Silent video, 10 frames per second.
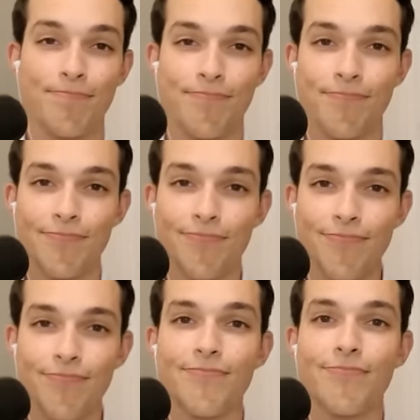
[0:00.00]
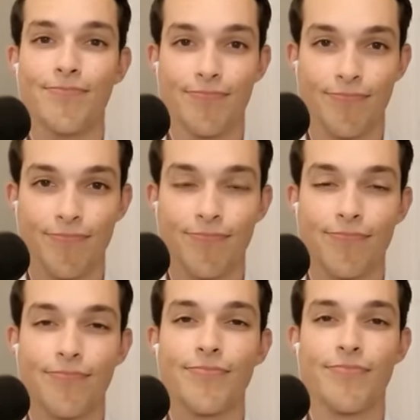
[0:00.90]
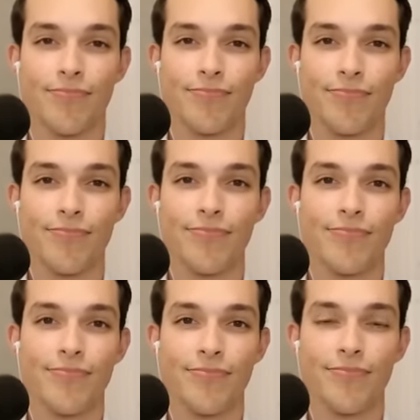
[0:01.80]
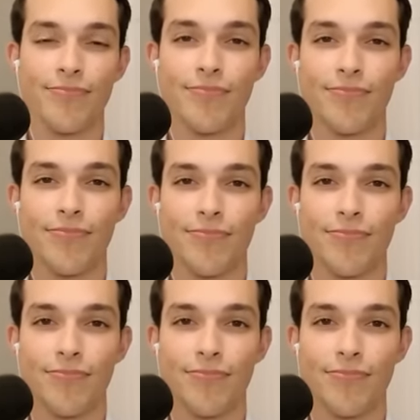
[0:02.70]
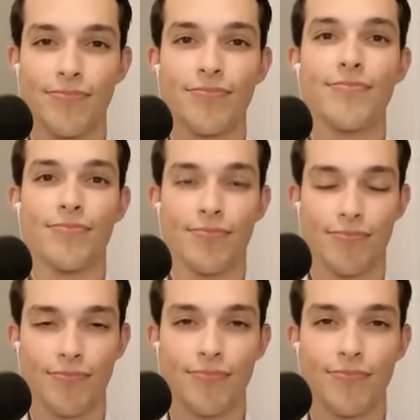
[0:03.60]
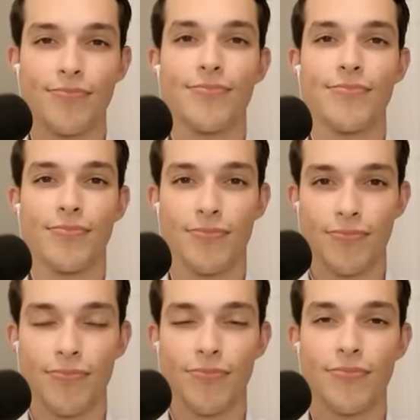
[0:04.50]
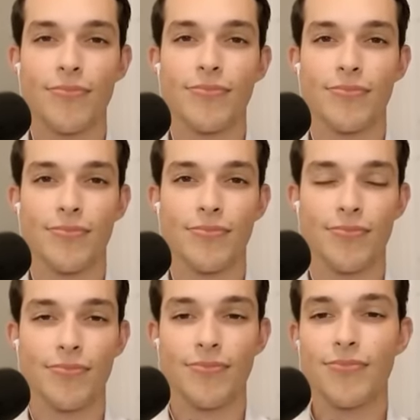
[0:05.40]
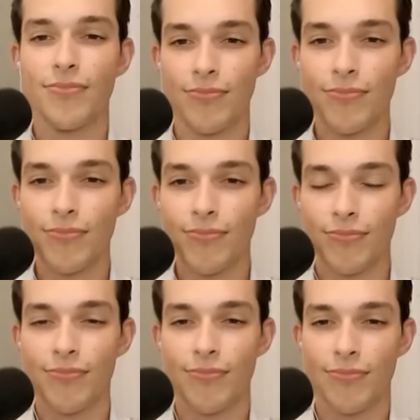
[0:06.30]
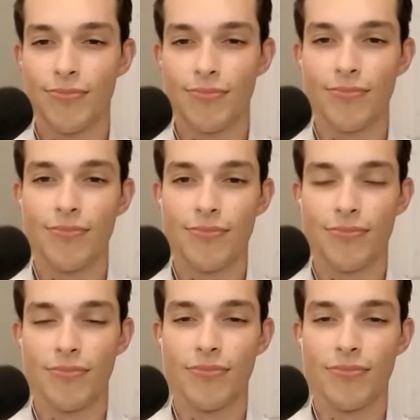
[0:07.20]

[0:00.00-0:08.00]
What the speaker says: (not speaking)